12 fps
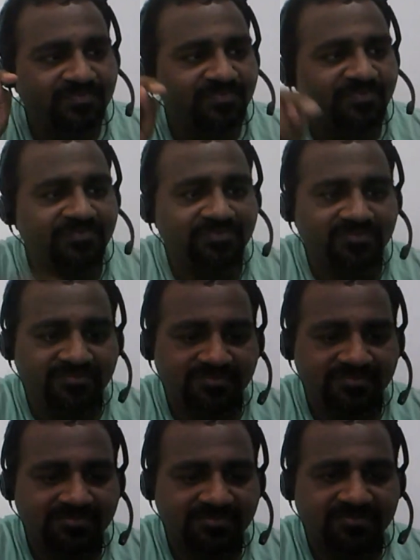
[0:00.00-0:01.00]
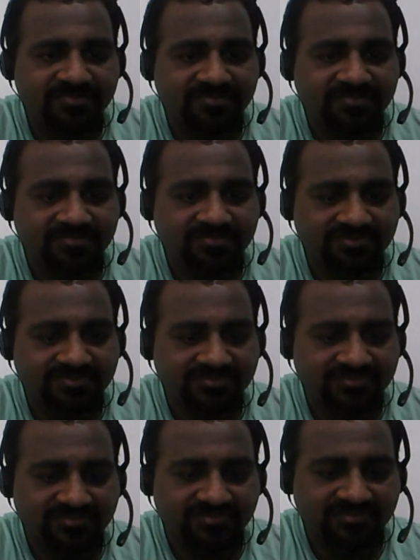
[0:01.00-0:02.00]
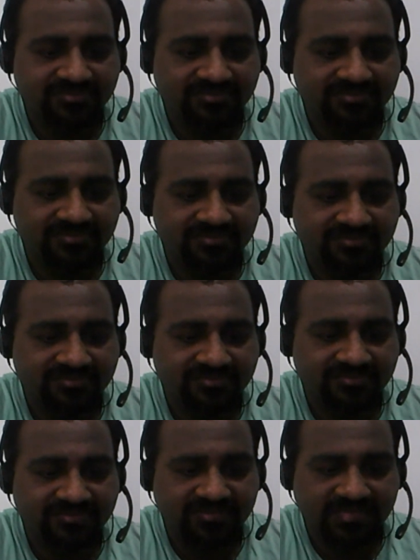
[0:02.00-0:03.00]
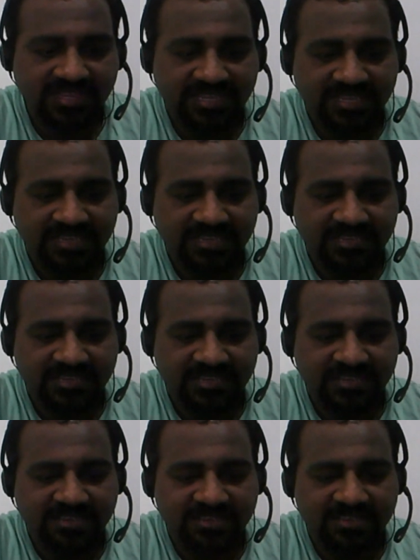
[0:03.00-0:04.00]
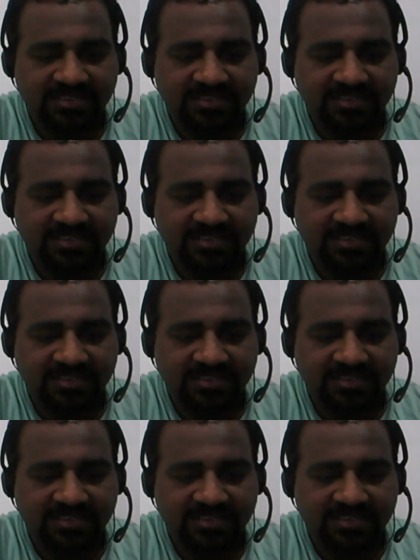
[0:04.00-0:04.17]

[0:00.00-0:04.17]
(silence)